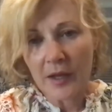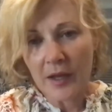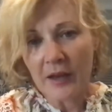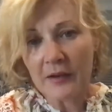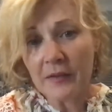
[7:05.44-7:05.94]

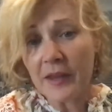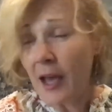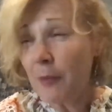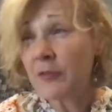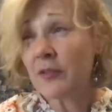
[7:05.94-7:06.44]
And in the
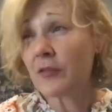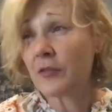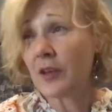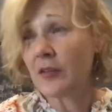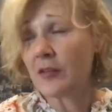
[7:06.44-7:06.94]
absence of
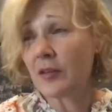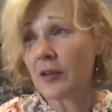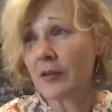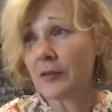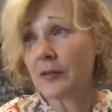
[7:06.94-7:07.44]
gigs
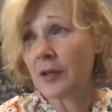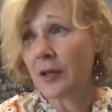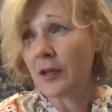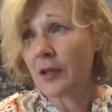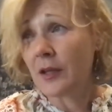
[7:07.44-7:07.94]
here,
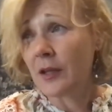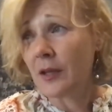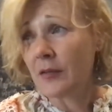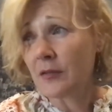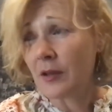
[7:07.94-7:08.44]

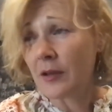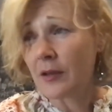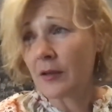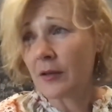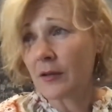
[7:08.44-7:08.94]
it's
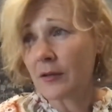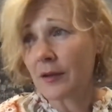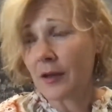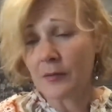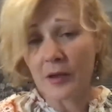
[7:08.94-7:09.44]
like
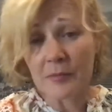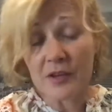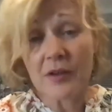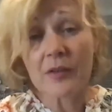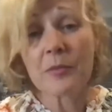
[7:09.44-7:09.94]
I'd
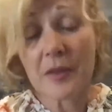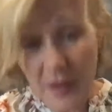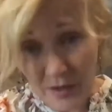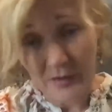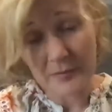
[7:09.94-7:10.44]
much rather be
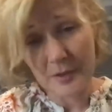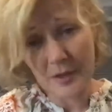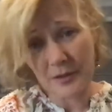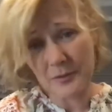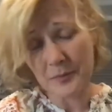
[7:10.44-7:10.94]
there, you know.